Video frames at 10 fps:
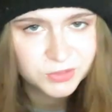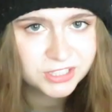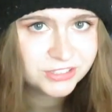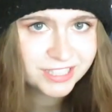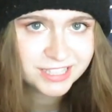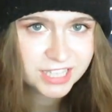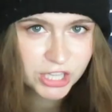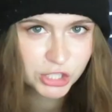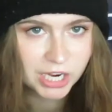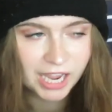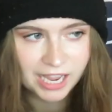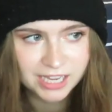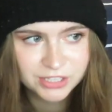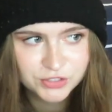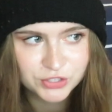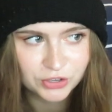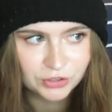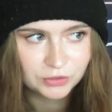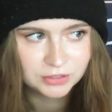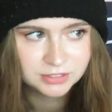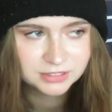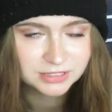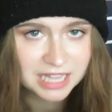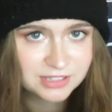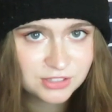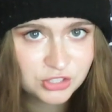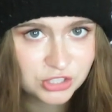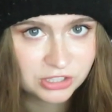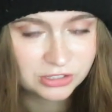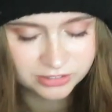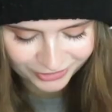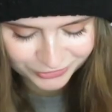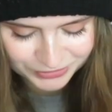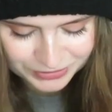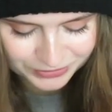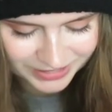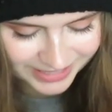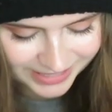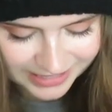really look like the other guy, so that's chill. I don't know who this